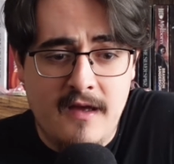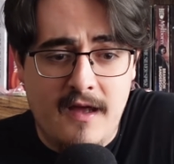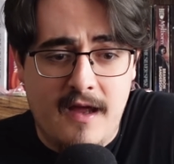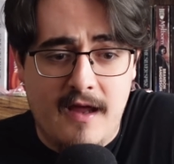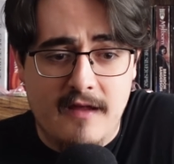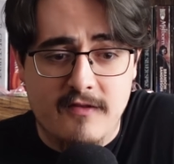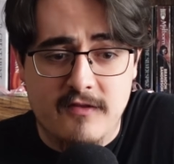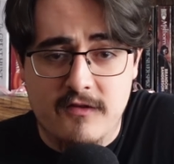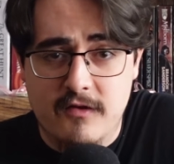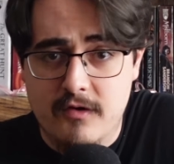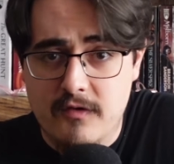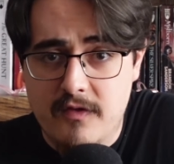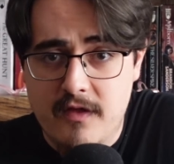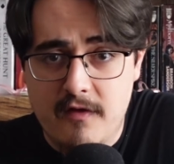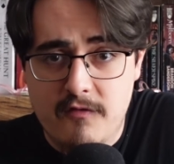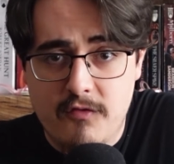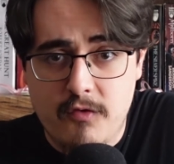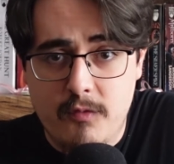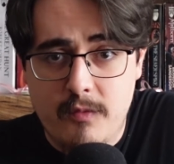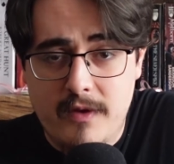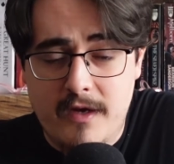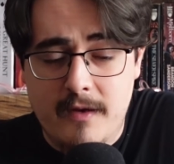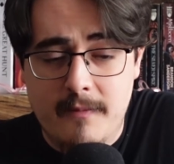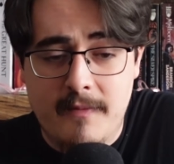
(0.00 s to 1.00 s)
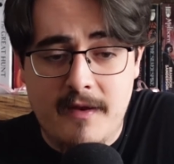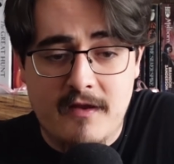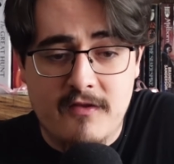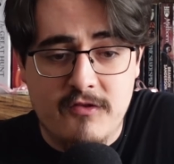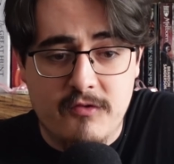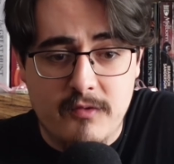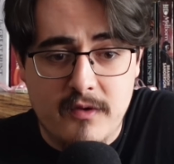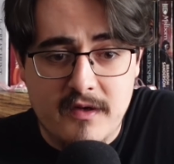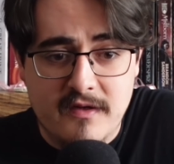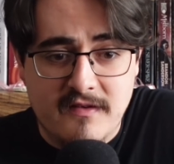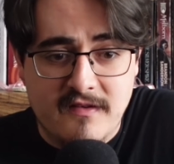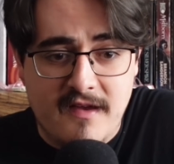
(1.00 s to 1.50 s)
At 3rd level, we can make
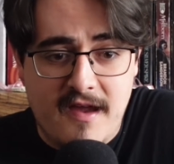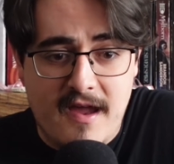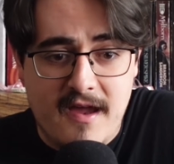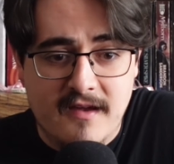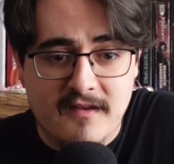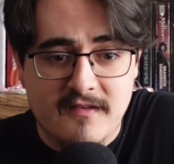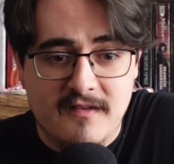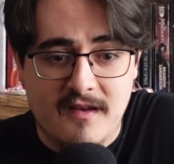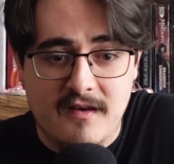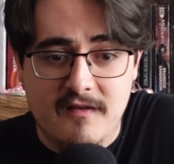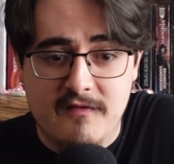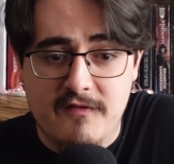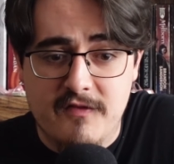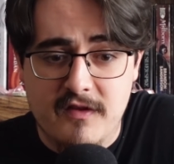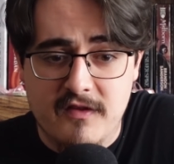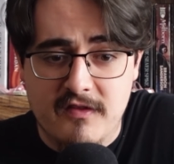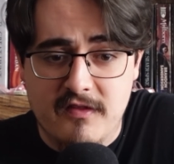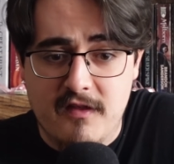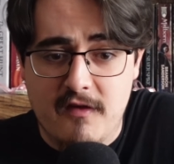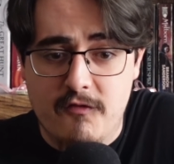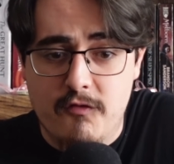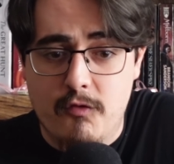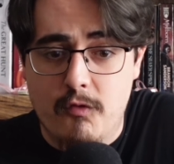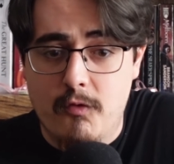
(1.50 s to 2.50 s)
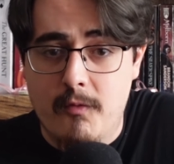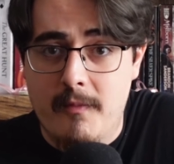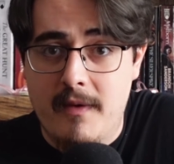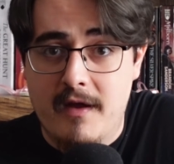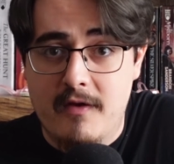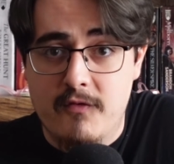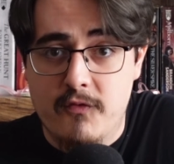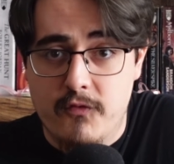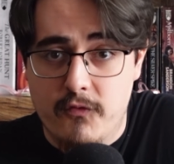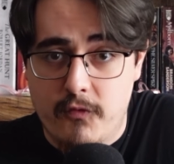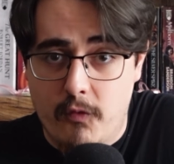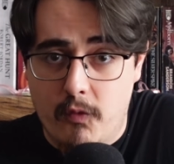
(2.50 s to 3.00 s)
3 attacks, and at 5th level, we'll
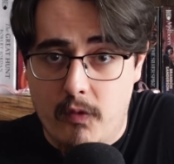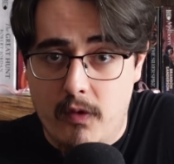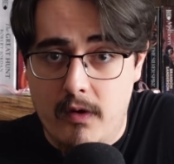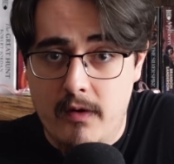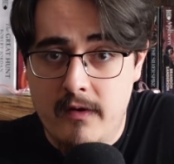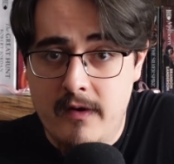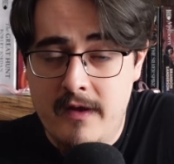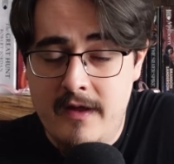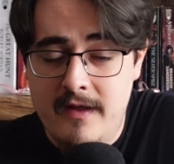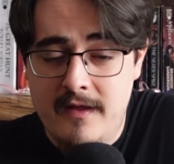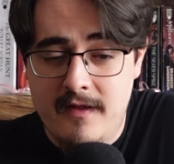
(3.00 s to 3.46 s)
make 4.